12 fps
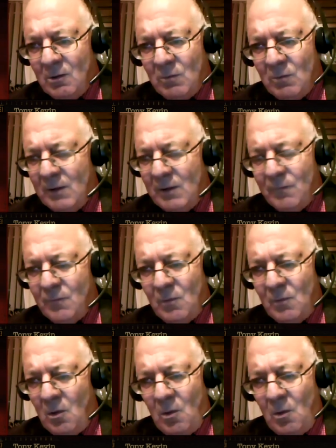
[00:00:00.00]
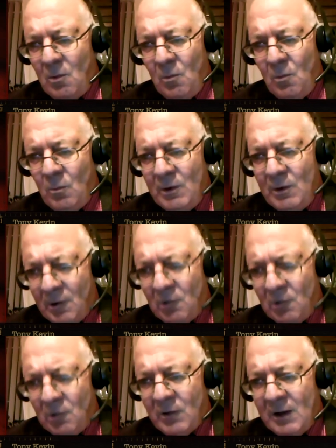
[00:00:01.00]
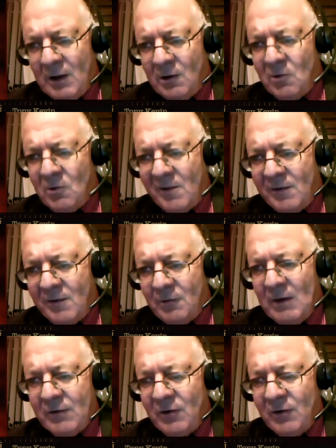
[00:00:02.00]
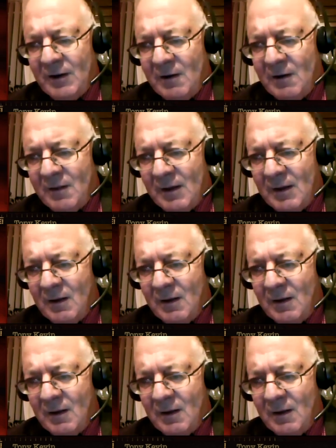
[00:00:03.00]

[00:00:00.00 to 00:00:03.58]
We've we're not looking at a good situation, I don't think.